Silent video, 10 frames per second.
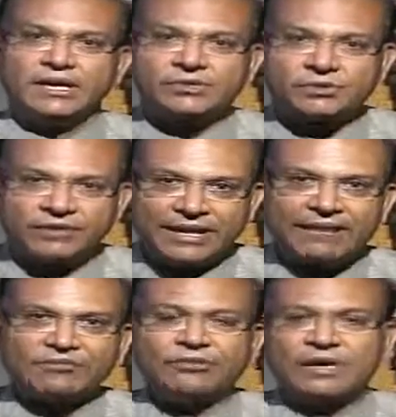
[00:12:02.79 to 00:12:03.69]
So we'll
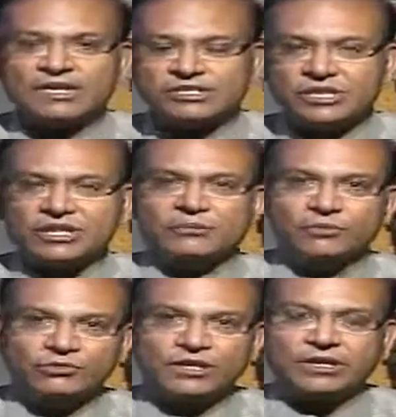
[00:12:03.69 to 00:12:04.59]
have to nudge it and
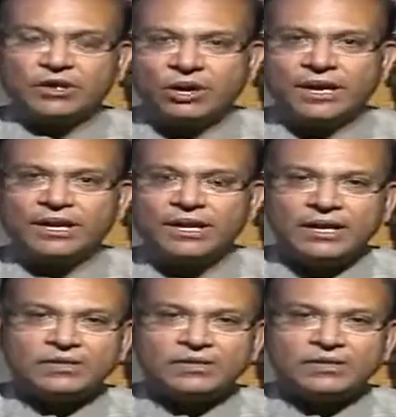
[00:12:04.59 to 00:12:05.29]
move it along, and